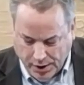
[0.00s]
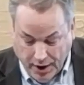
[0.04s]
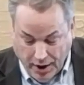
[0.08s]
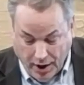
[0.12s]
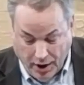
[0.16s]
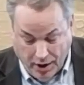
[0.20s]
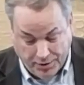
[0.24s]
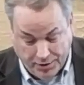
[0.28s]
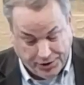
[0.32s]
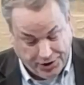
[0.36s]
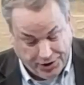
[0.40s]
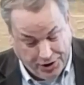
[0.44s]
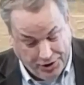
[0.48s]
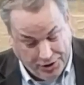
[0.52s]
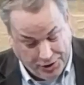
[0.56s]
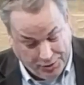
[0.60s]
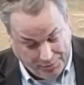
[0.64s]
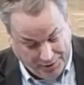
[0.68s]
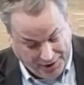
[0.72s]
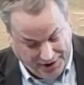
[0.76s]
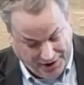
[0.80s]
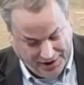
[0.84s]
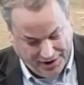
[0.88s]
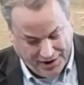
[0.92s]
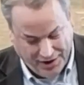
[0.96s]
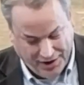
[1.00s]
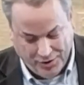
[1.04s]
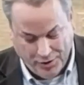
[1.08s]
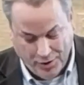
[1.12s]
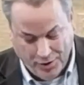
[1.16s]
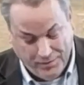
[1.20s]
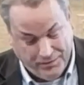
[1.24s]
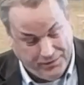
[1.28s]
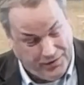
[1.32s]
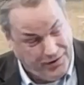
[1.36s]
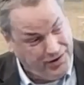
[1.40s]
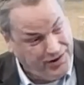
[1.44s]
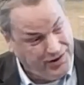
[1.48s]
In its
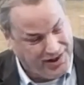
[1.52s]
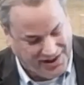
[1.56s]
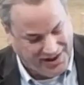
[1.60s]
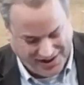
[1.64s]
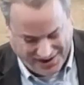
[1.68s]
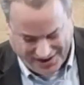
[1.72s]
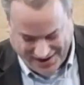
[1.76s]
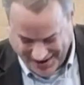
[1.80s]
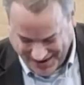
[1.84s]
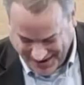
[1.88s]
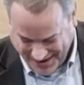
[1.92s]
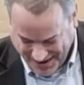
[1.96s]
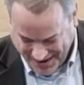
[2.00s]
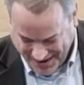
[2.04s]
hopefulness.